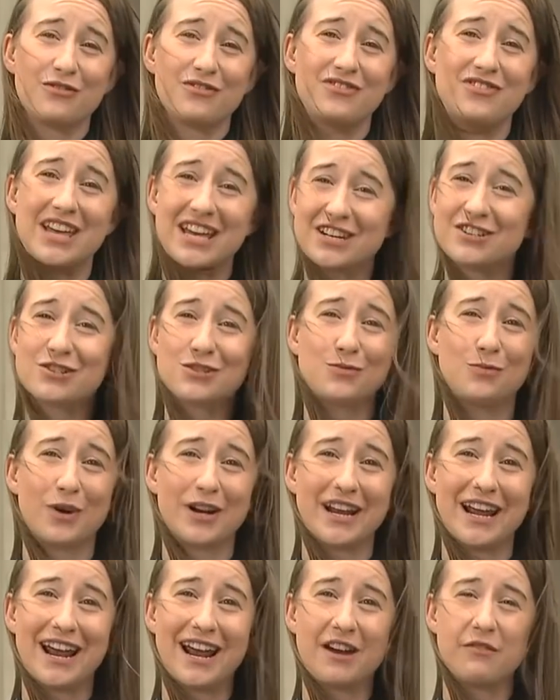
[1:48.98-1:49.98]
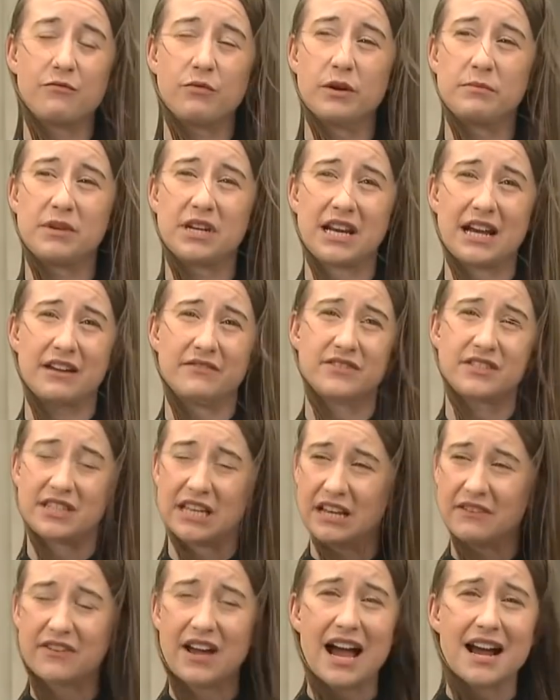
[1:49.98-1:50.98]
they just want to have women have
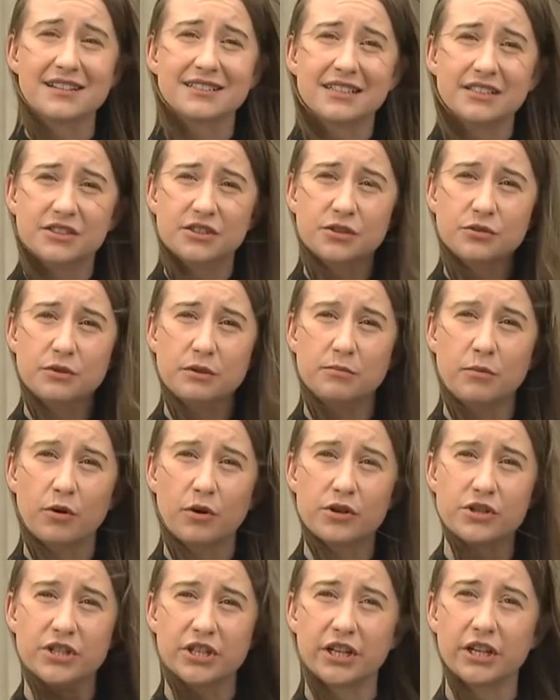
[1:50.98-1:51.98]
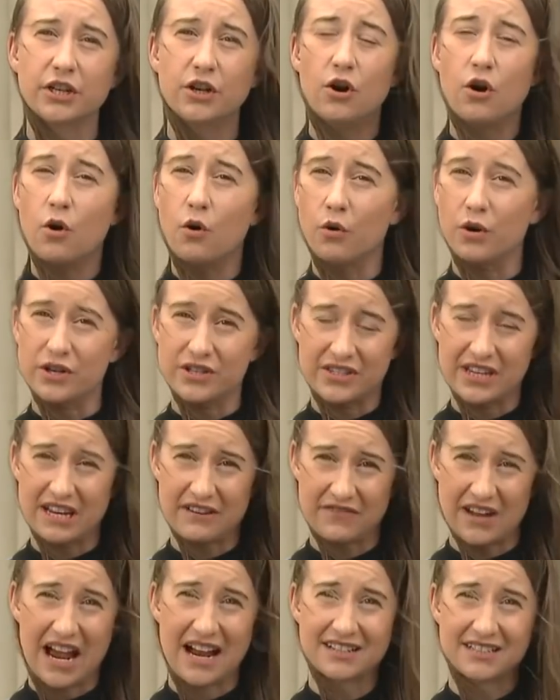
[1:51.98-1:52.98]
safe access to abortion or
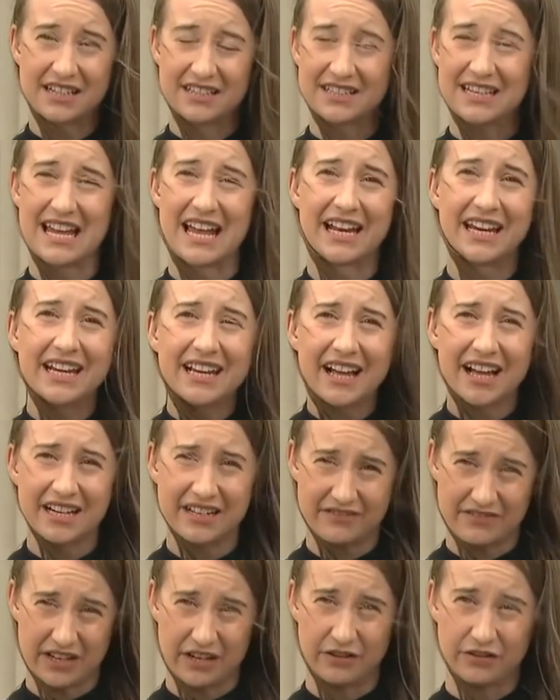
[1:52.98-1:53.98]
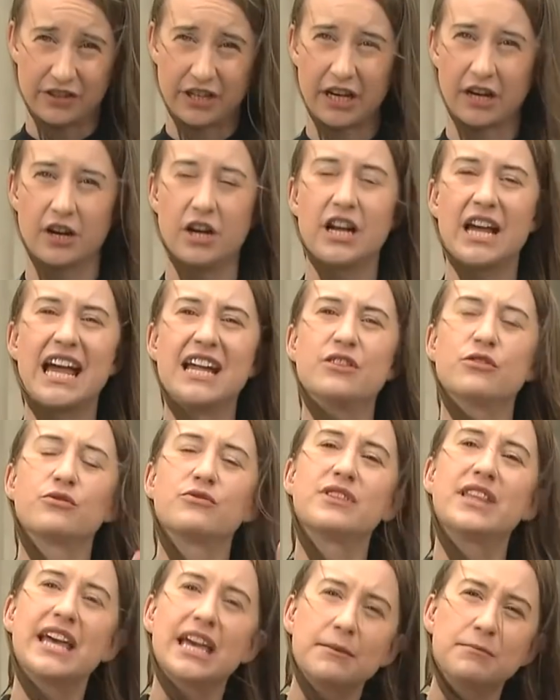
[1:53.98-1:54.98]
safe access to any kind of health care,
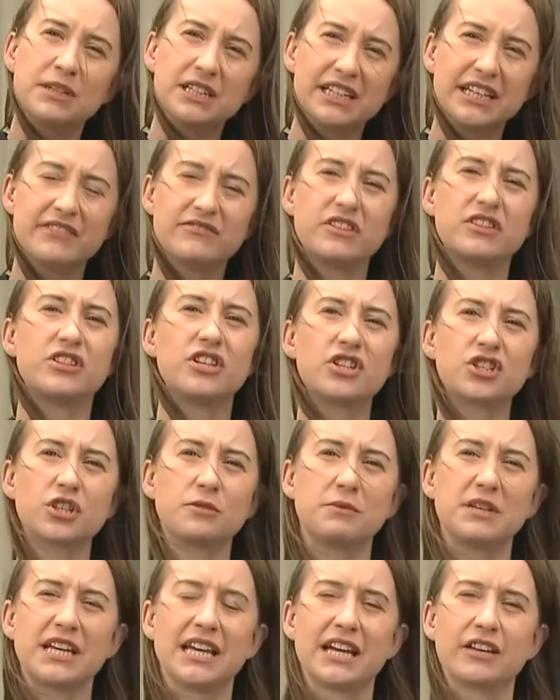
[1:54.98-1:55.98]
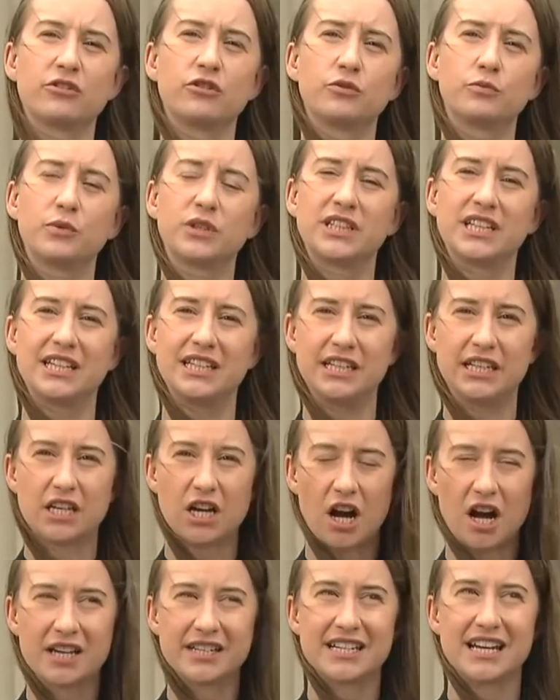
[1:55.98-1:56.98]
and they believe that this should be handled within the
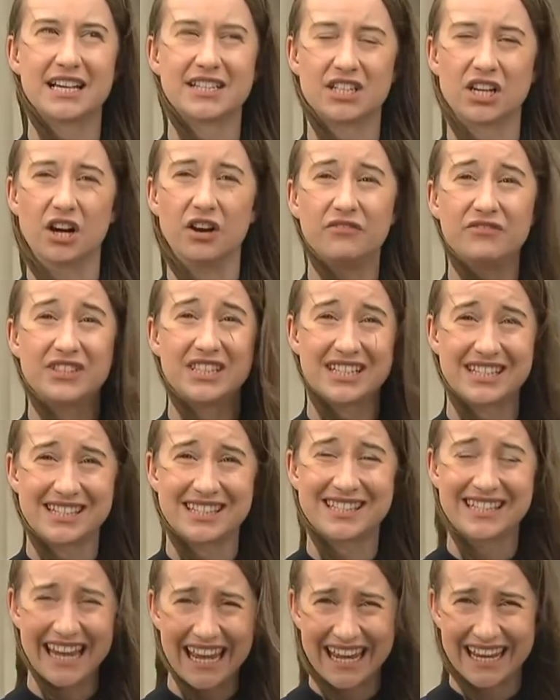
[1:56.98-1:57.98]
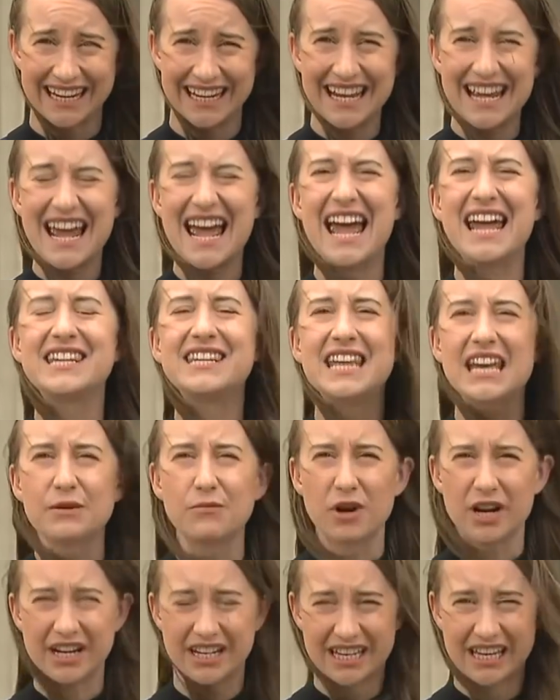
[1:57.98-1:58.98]
context of the state, and they
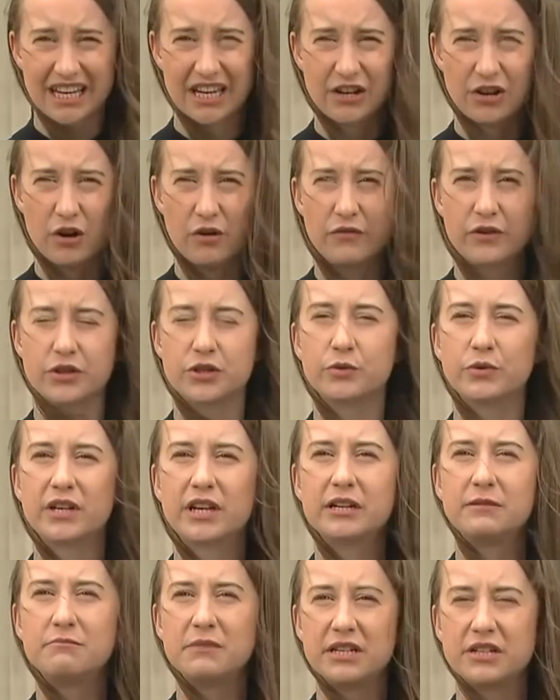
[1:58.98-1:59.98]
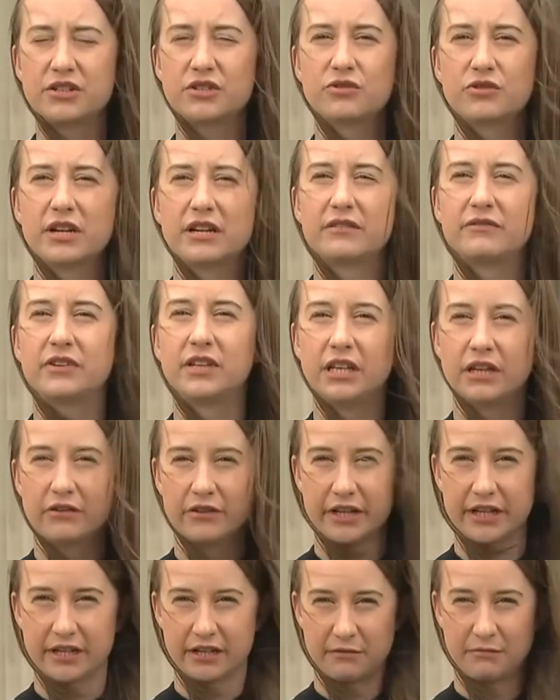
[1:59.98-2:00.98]
want to kick it over to an administrative hearing